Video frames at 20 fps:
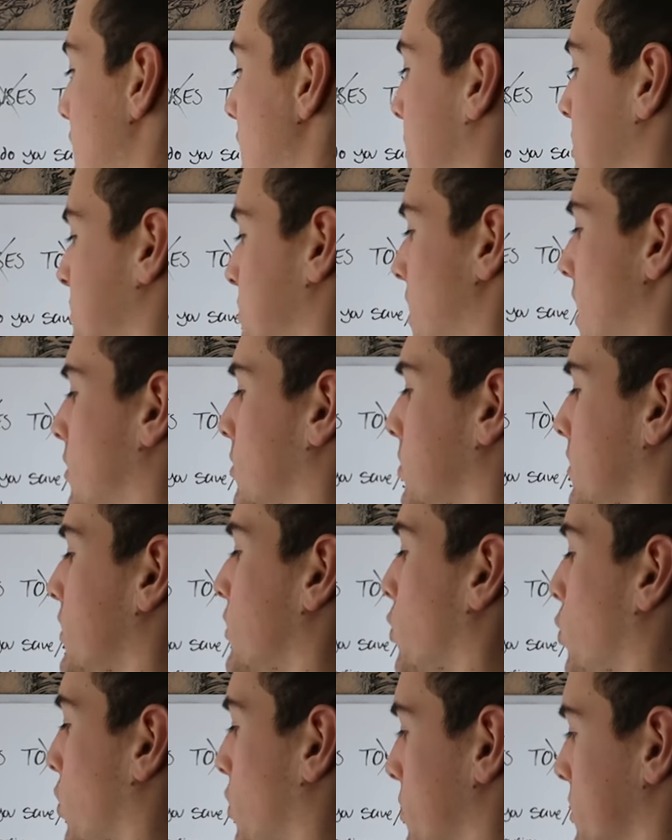job is probably
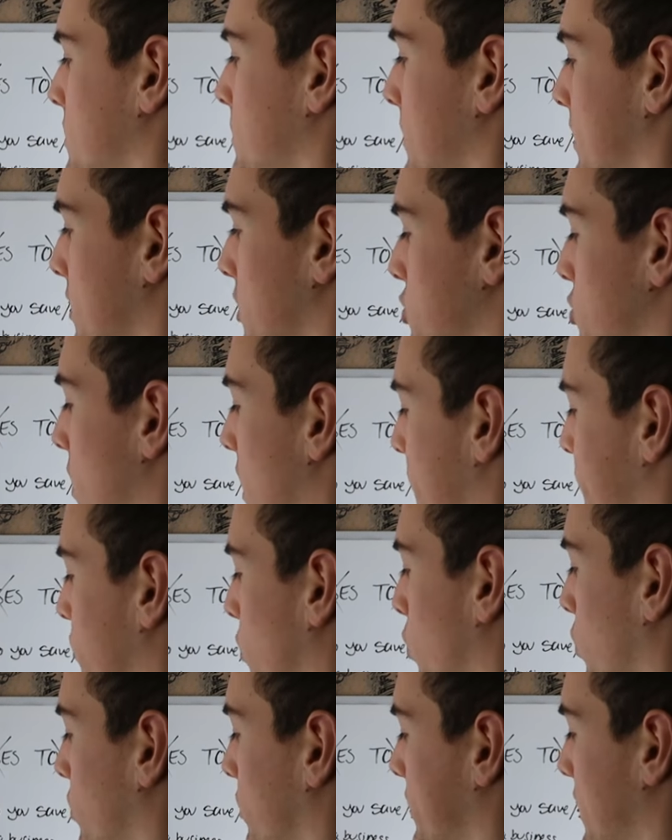the worst because you have
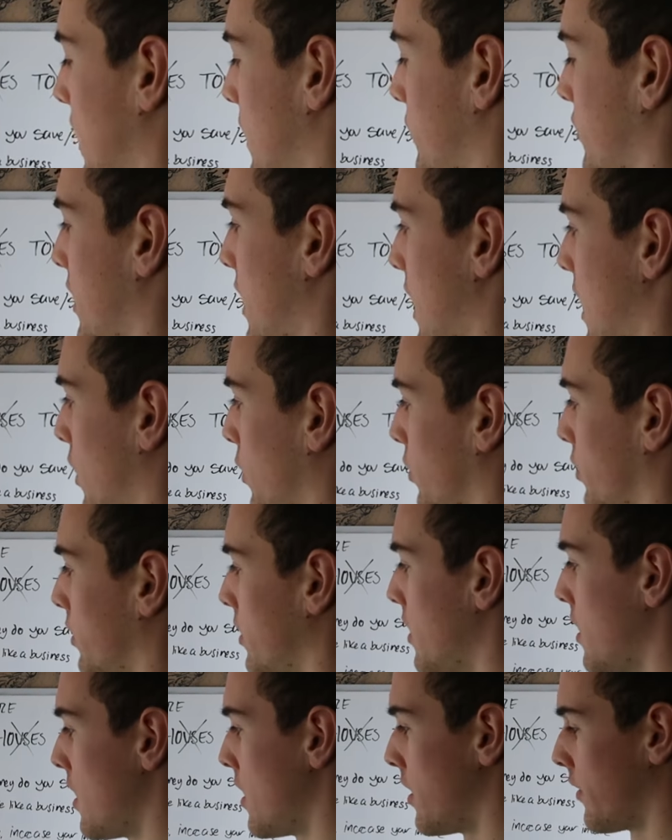to work every
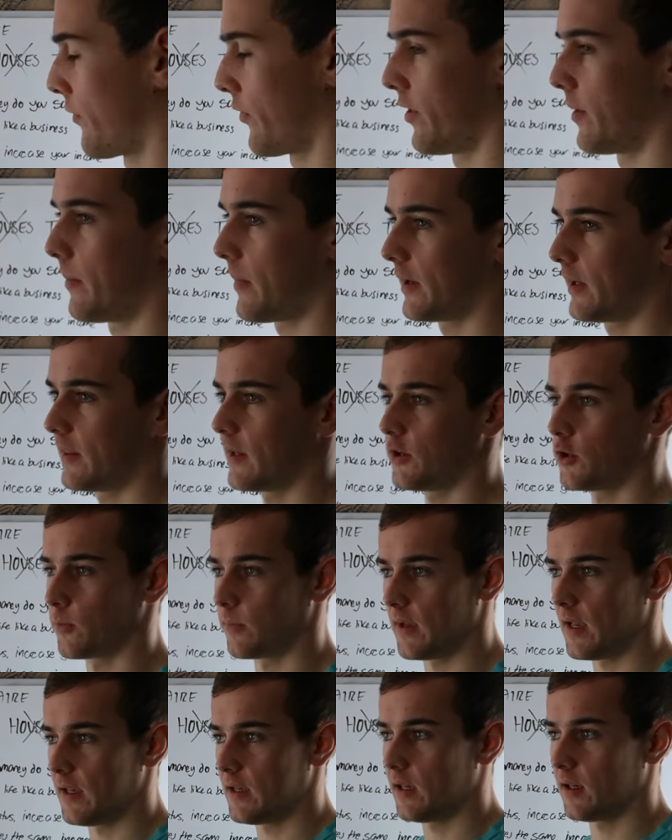hour for the money that
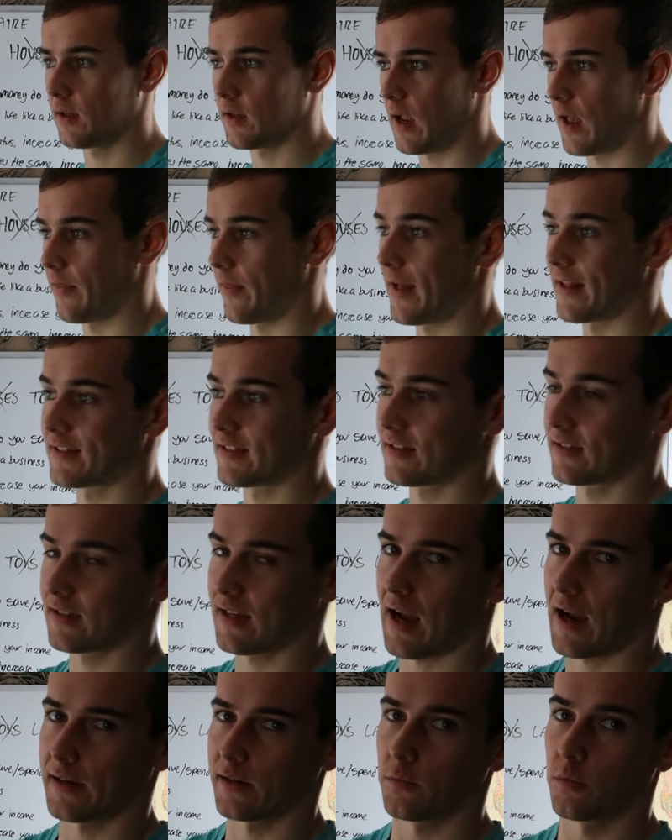you're making, and that's
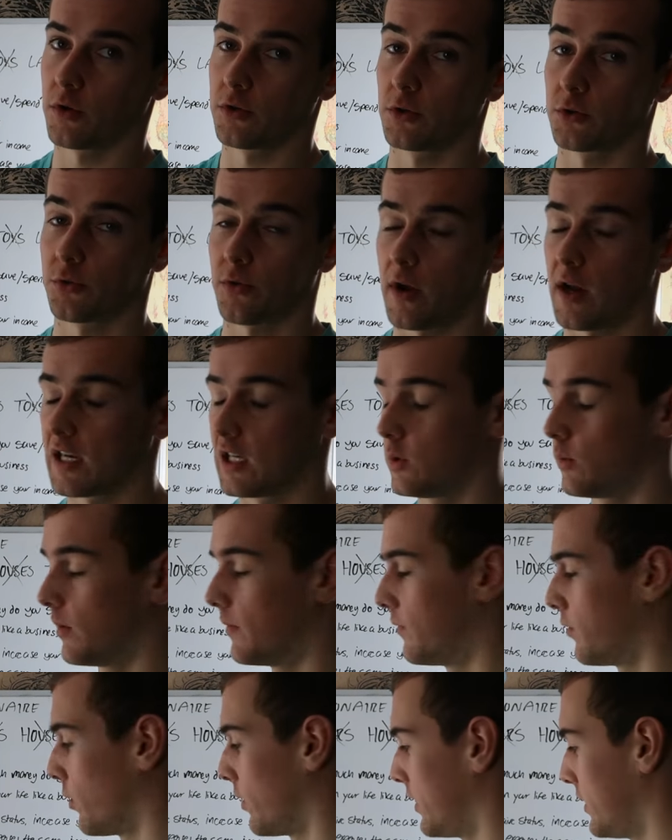kind of what you're trying to
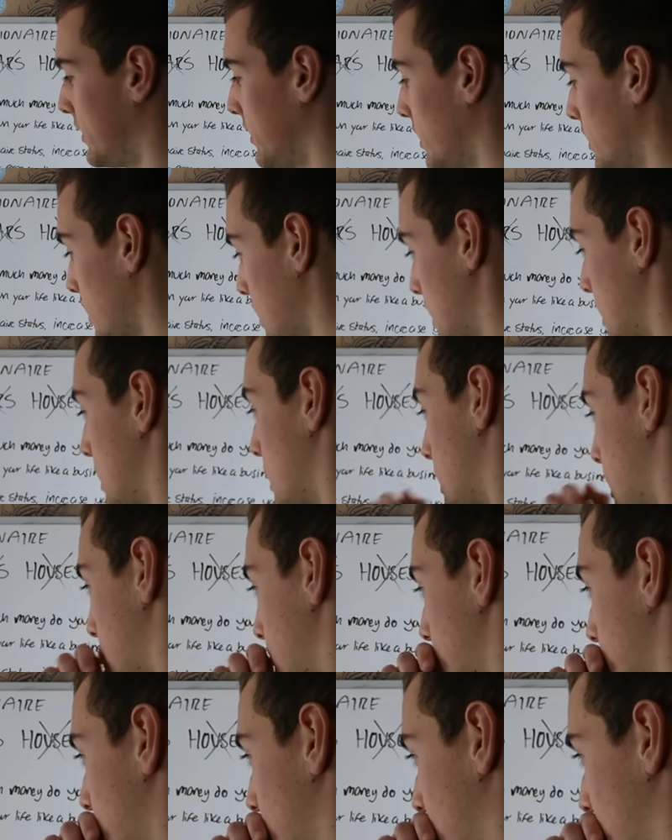avoid.
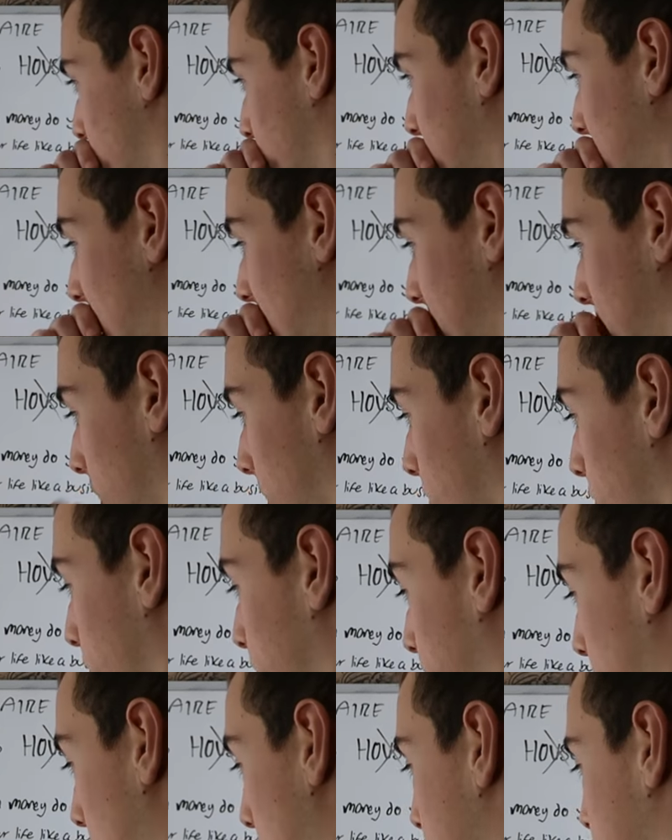Okay, number
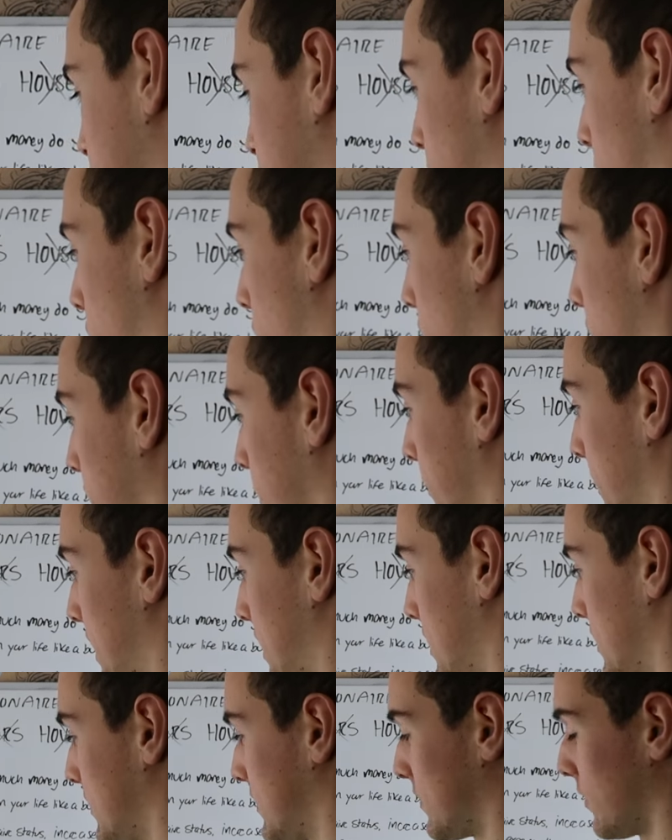five is to
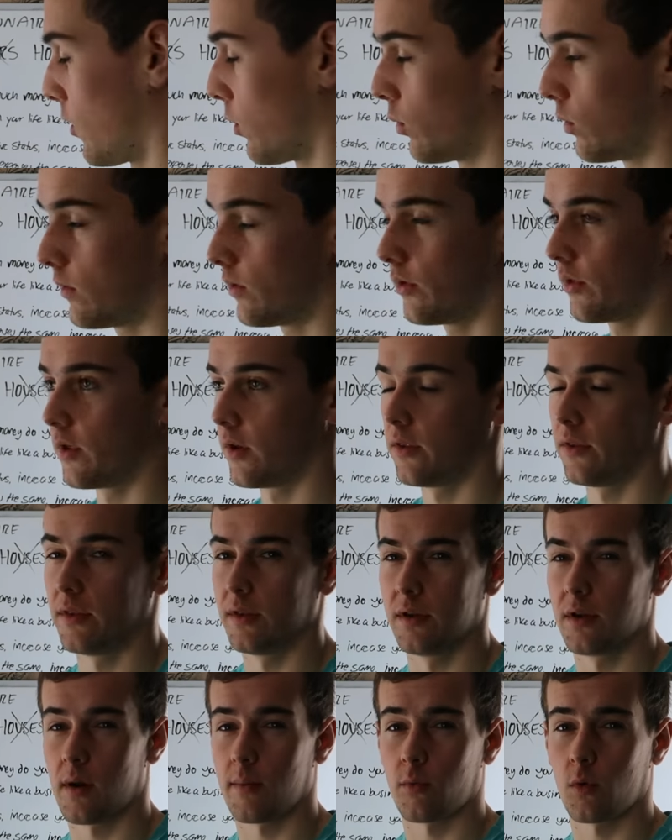automate. So the,
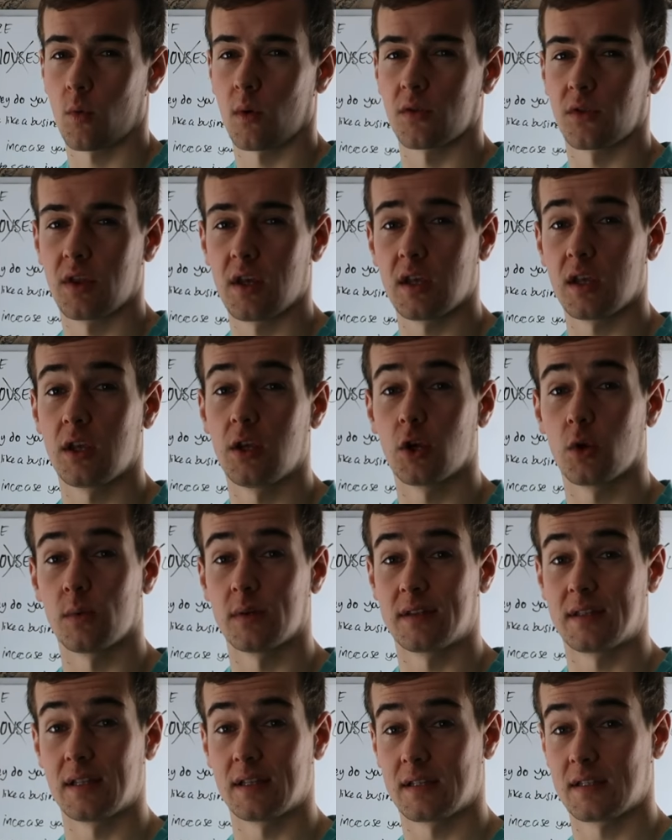the number one thing here
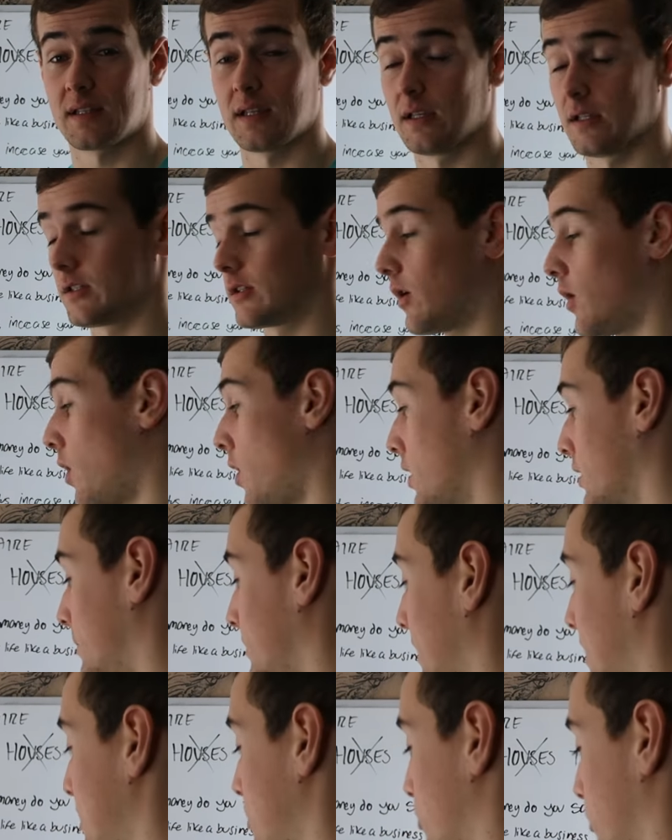with this is to
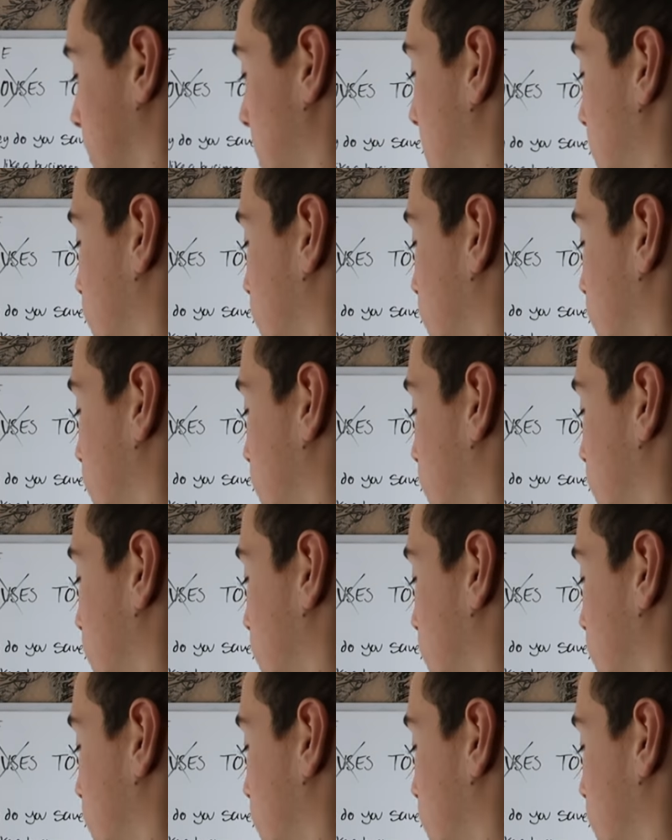automate your